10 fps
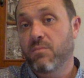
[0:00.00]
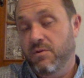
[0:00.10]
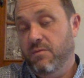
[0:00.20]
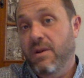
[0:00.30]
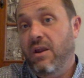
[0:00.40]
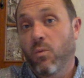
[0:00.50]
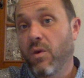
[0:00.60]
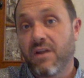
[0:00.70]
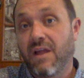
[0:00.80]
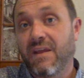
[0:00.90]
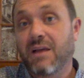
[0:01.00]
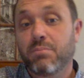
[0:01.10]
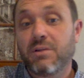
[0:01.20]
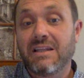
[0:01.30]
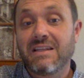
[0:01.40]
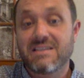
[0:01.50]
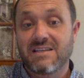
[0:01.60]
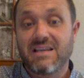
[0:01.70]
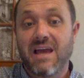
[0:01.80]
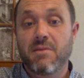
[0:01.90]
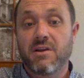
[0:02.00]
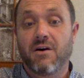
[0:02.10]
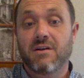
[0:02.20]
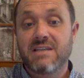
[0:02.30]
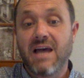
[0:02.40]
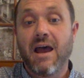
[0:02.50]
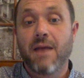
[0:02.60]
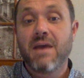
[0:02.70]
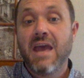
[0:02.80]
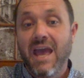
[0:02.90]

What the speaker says: depending on whether or not they complete this assignment on time,